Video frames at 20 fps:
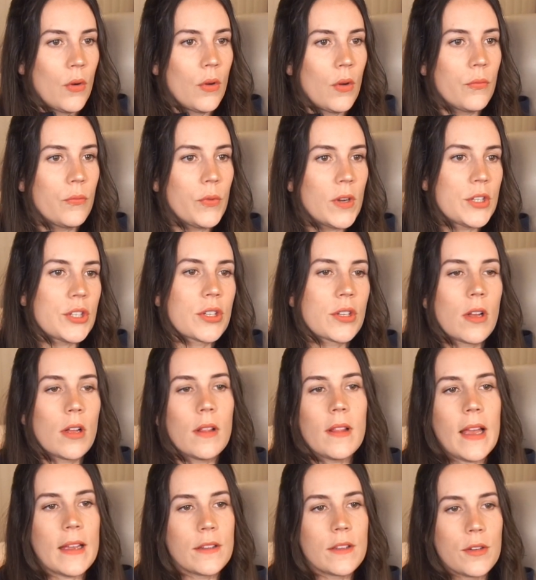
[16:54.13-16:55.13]
rich
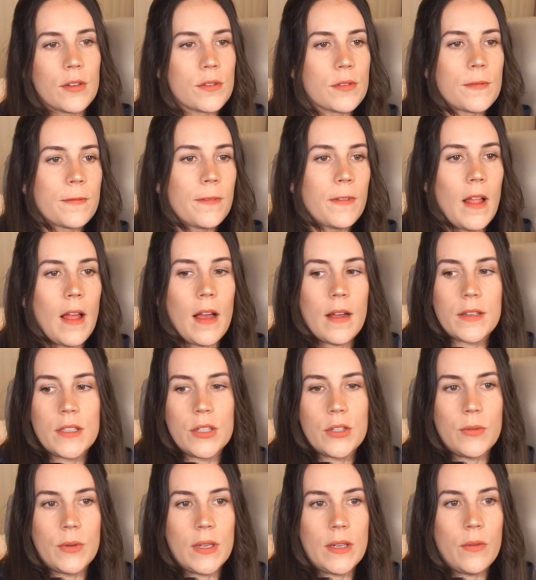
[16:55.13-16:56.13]
collectors flock
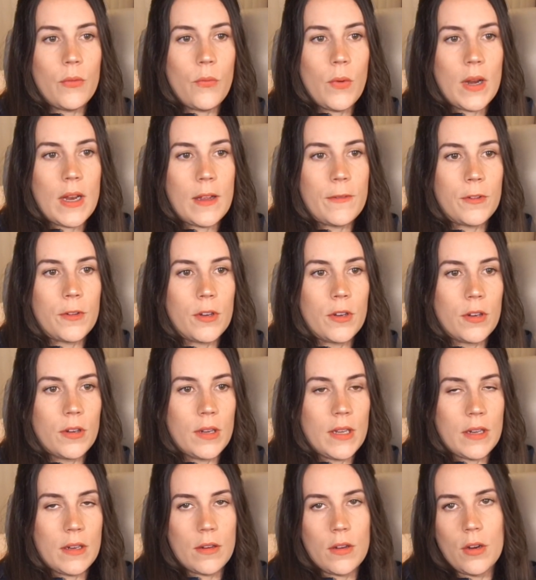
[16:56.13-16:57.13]
to it
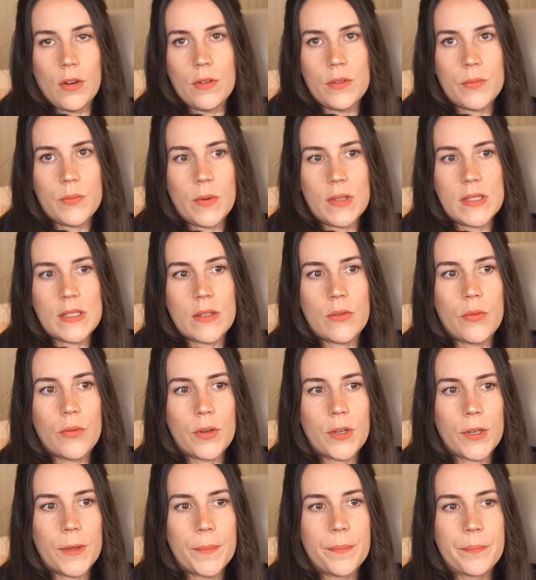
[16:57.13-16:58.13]
whenever it occurs once a
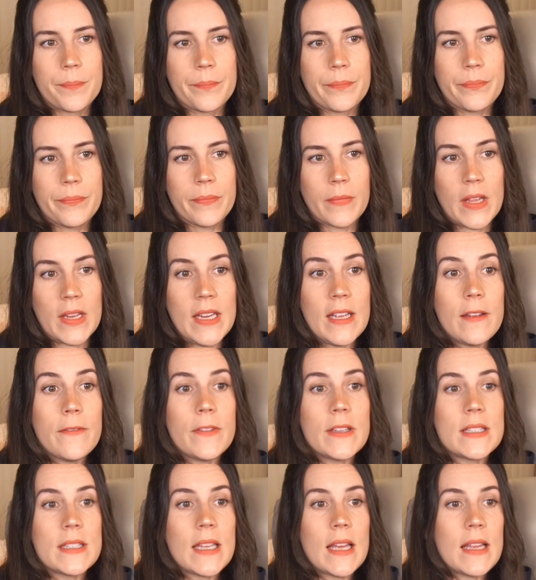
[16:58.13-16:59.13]
quarter. And he
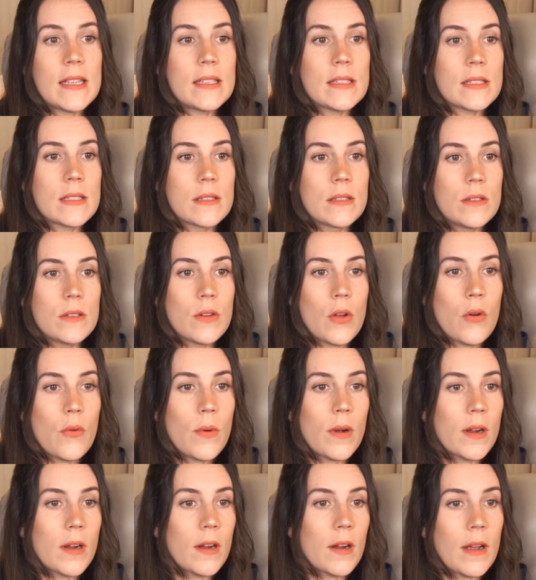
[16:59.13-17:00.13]
even says
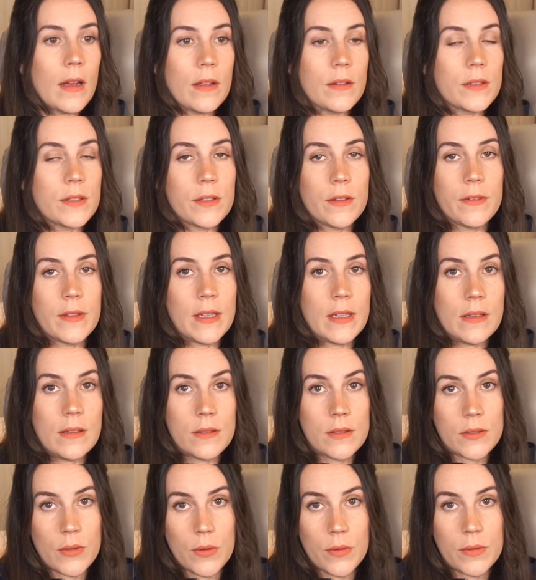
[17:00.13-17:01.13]
nowhere else are
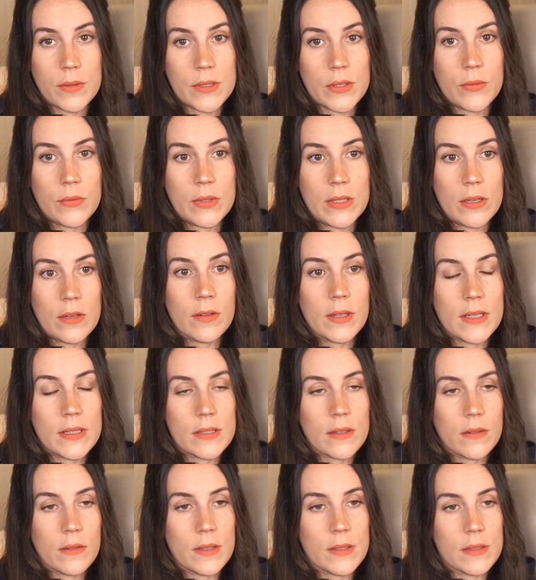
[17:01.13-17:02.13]
things sold so dearly.
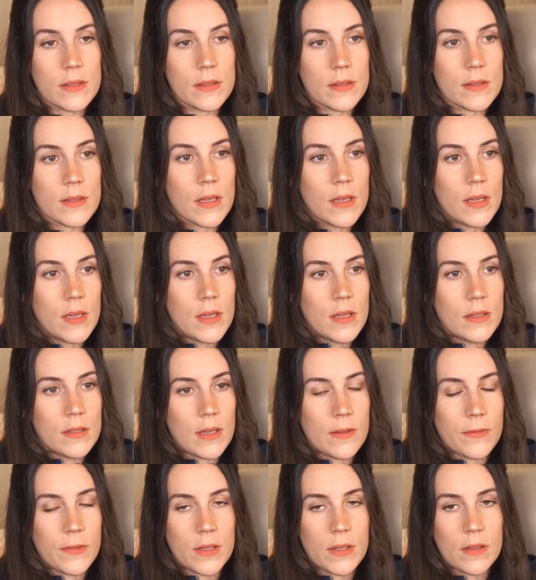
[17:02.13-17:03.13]
So this is
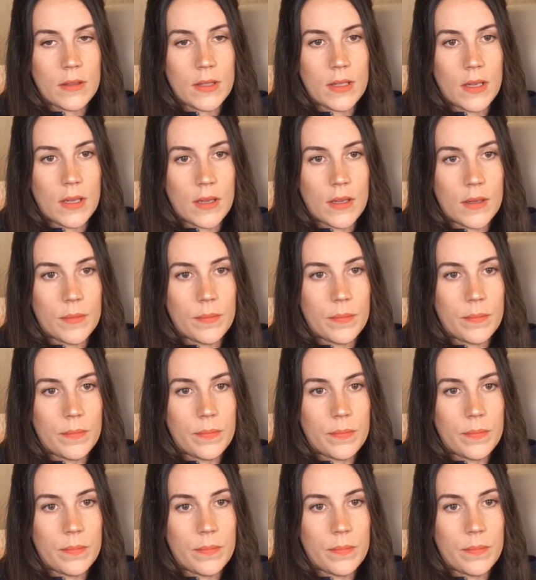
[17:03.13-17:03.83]
definitely a